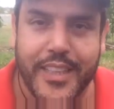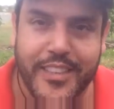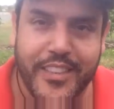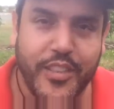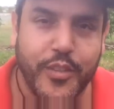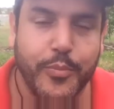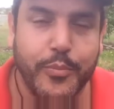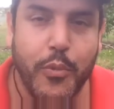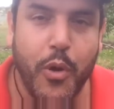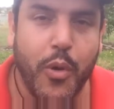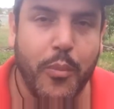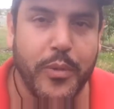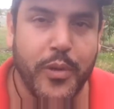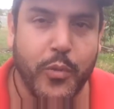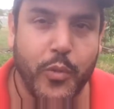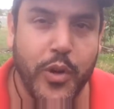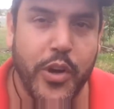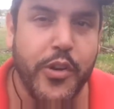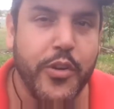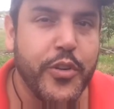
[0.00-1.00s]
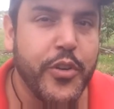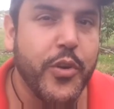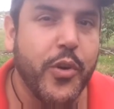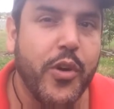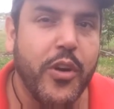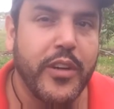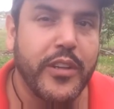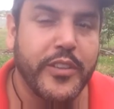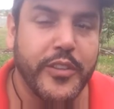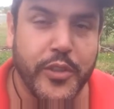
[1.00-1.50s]
at this moment, where you
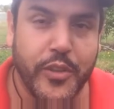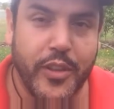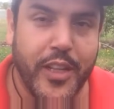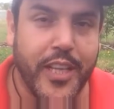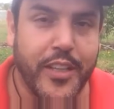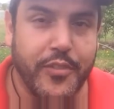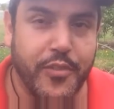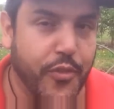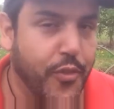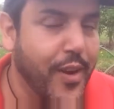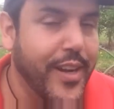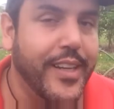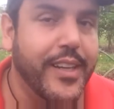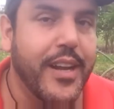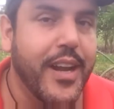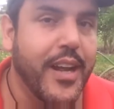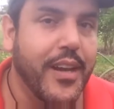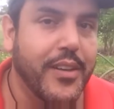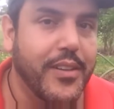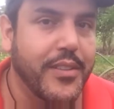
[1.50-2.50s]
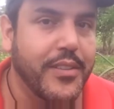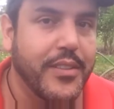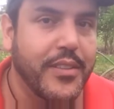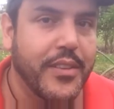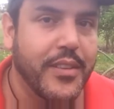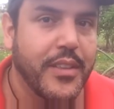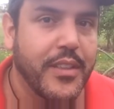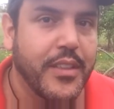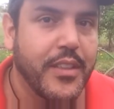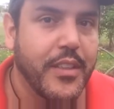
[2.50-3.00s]
are in your life right now,
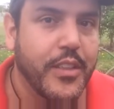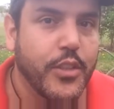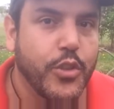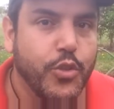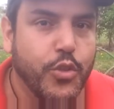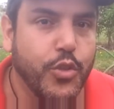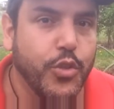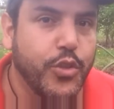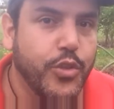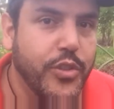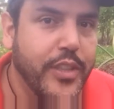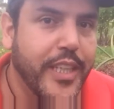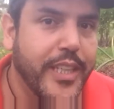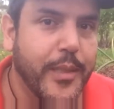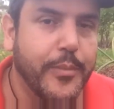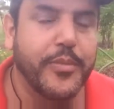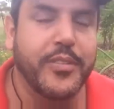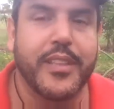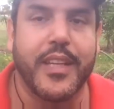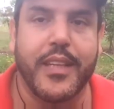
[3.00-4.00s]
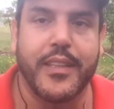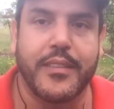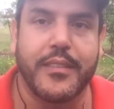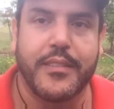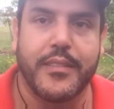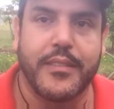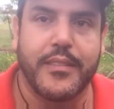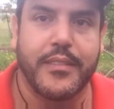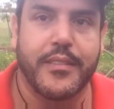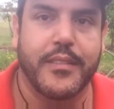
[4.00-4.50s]
do you get upset?
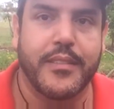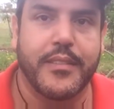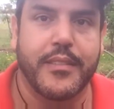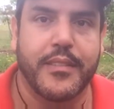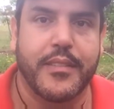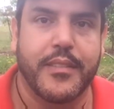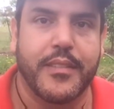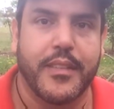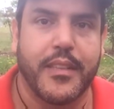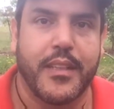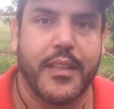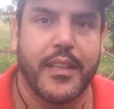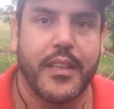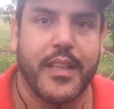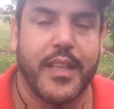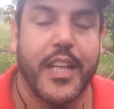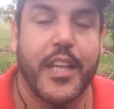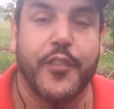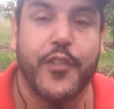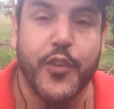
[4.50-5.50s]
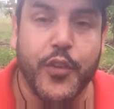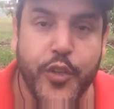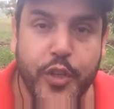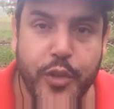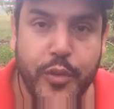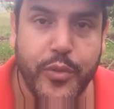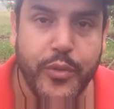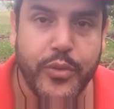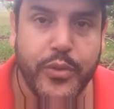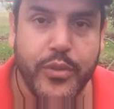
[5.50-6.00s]
If you
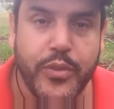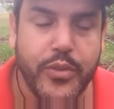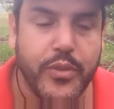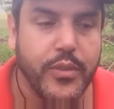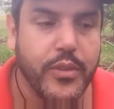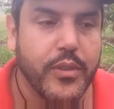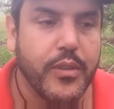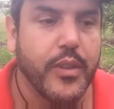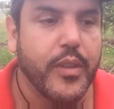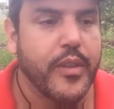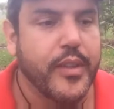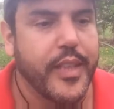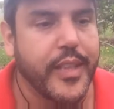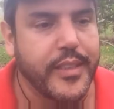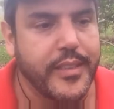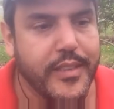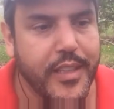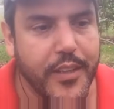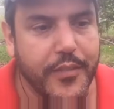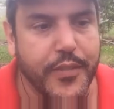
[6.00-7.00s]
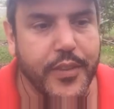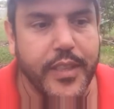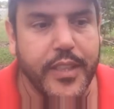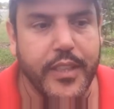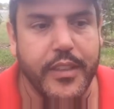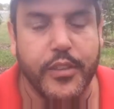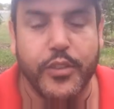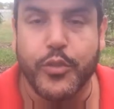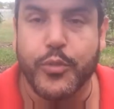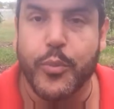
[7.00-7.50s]
do, then
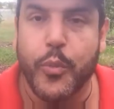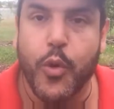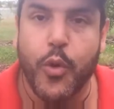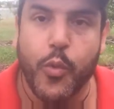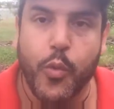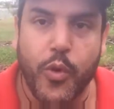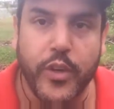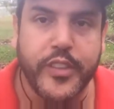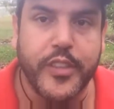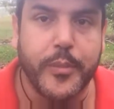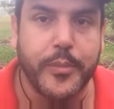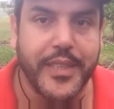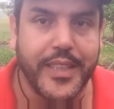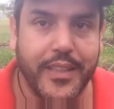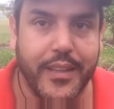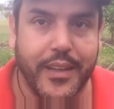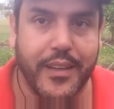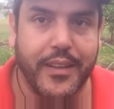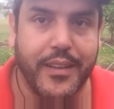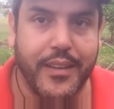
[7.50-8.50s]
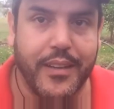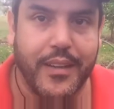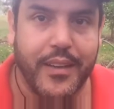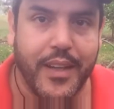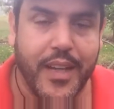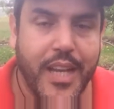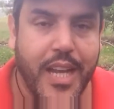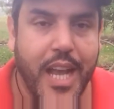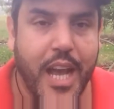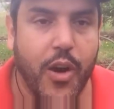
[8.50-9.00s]
definitely there's more work to be done.
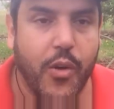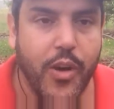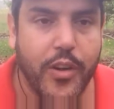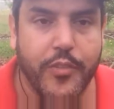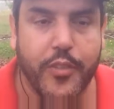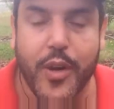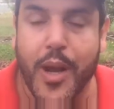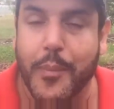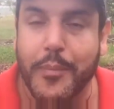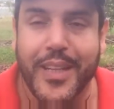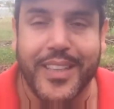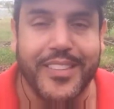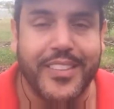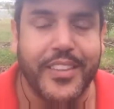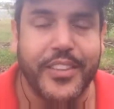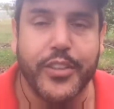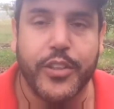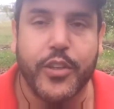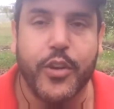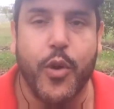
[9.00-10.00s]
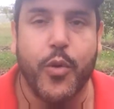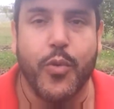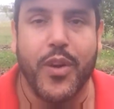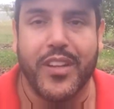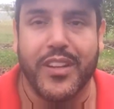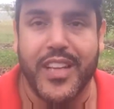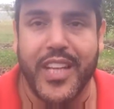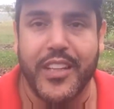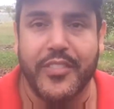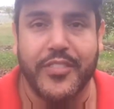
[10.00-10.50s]
However, I'm not telling you to go
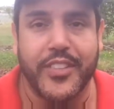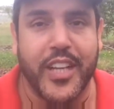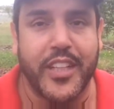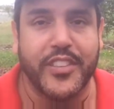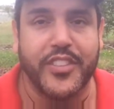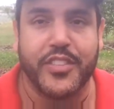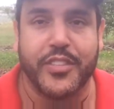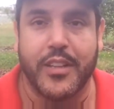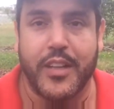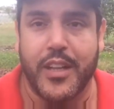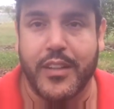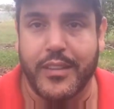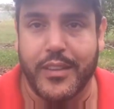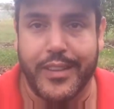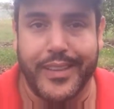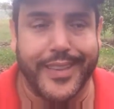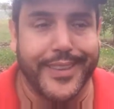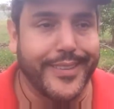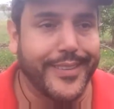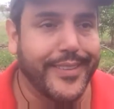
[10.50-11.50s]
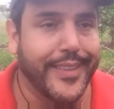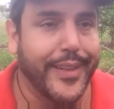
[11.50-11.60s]
around life nonchalantly and